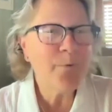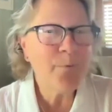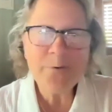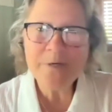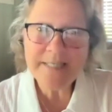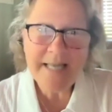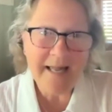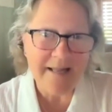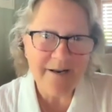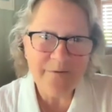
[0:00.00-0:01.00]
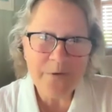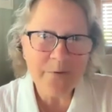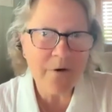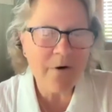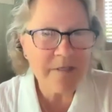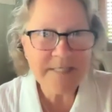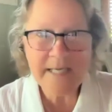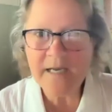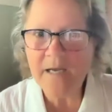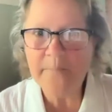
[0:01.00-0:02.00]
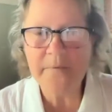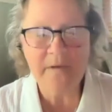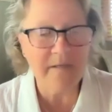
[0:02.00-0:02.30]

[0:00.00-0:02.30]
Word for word: we were set. We were all set up.